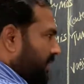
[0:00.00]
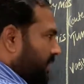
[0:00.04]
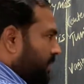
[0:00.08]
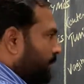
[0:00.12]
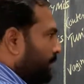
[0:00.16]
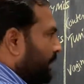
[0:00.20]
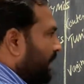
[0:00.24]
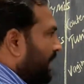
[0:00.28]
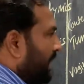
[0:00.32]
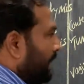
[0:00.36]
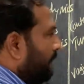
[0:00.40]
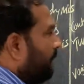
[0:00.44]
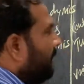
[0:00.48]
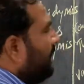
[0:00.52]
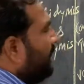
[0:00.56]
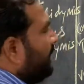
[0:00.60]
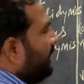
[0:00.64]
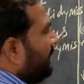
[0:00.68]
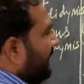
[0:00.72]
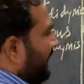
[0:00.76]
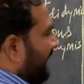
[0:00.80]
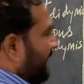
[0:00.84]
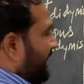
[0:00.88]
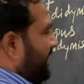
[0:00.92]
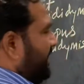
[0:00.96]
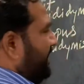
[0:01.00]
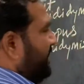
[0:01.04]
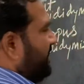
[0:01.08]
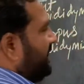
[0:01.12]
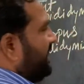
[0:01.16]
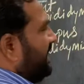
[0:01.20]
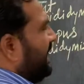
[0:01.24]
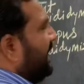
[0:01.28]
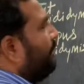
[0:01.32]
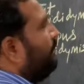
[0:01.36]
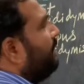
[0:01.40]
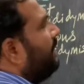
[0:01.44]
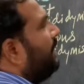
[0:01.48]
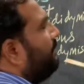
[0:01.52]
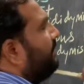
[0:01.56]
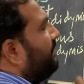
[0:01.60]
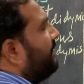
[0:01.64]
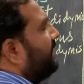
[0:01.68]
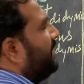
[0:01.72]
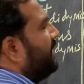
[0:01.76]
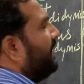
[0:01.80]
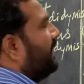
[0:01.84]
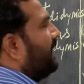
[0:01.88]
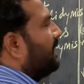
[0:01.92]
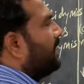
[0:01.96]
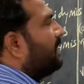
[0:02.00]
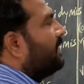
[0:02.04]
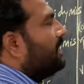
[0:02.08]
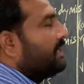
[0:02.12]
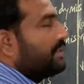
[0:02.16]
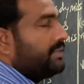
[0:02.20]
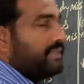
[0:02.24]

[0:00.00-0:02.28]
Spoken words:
sperm that is developed here.